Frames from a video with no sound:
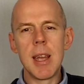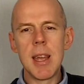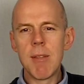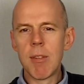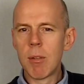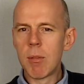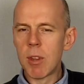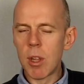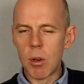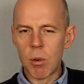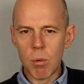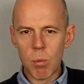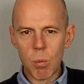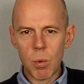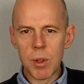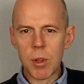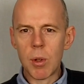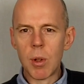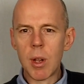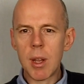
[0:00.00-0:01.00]
Even though
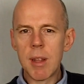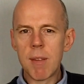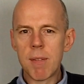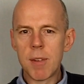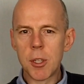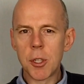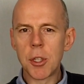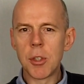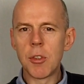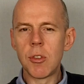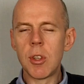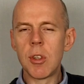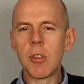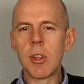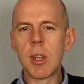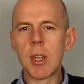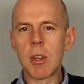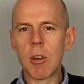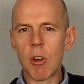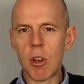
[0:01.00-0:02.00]
with all the
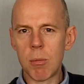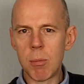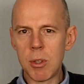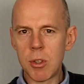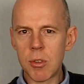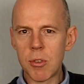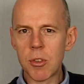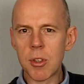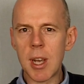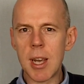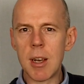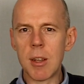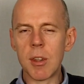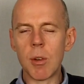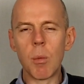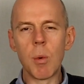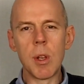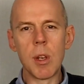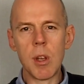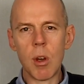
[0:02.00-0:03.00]
efficiencies and economies of scale
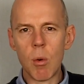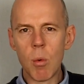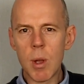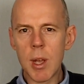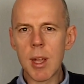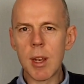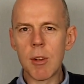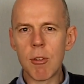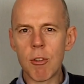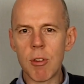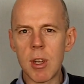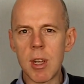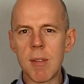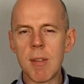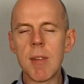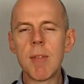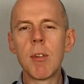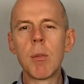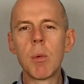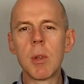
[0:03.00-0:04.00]
that we know we can
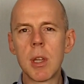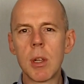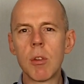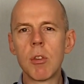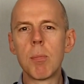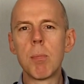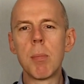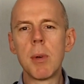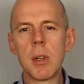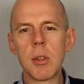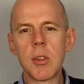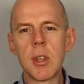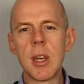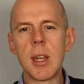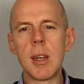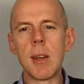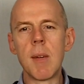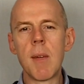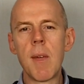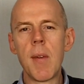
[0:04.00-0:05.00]
achieve, even with those built
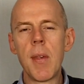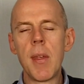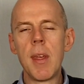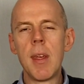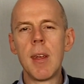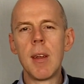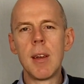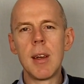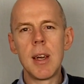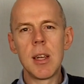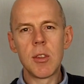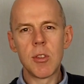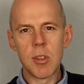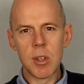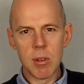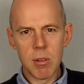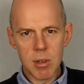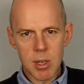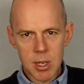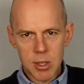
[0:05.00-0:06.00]
in, it's
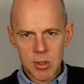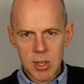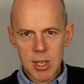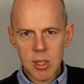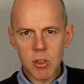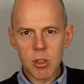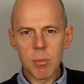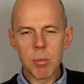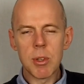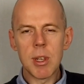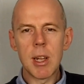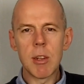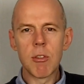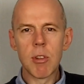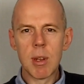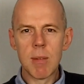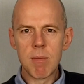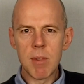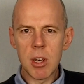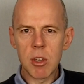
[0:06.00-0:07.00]
still going to take
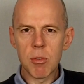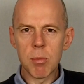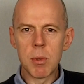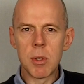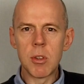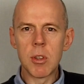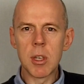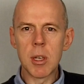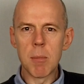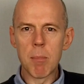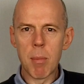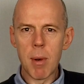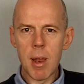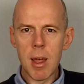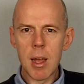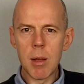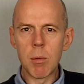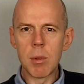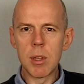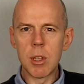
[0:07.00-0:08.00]
substantial investment to
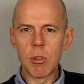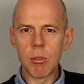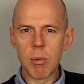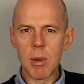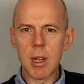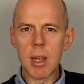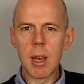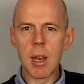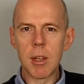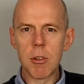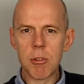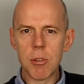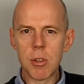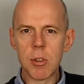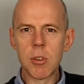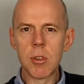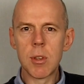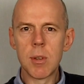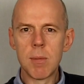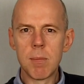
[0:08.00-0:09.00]
comply with these
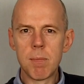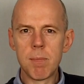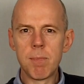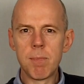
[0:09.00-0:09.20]
regulations.